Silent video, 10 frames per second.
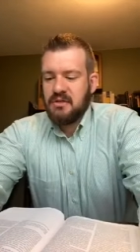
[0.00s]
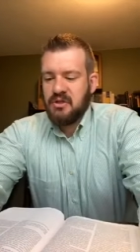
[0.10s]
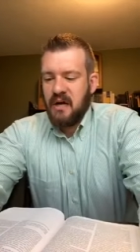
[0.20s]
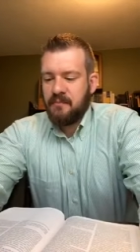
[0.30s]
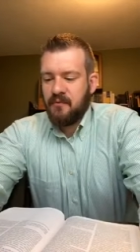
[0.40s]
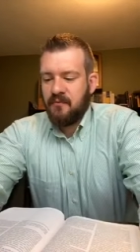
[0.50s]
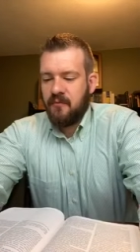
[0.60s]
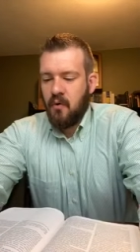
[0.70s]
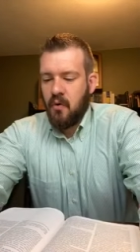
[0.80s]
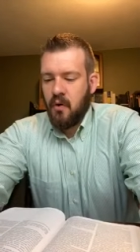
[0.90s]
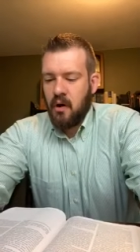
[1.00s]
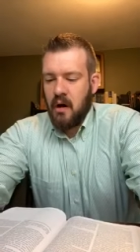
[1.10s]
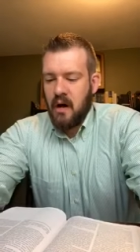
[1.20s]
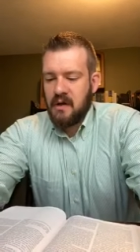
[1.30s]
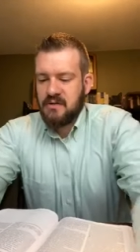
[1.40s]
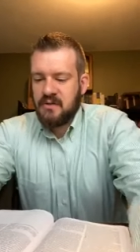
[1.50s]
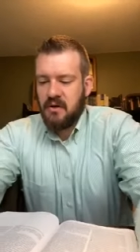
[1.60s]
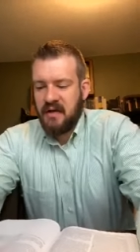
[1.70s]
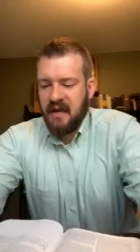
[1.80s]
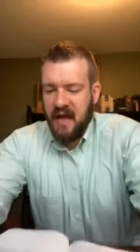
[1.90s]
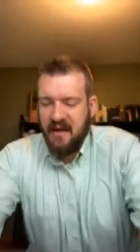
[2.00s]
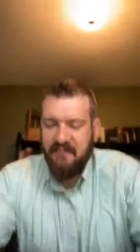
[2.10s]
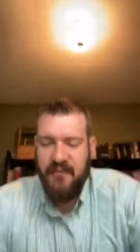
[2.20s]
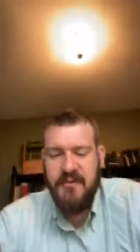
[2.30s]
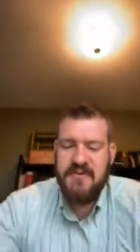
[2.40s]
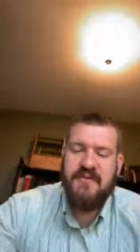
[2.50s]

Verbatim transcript: chapter 4, uh, starting at verse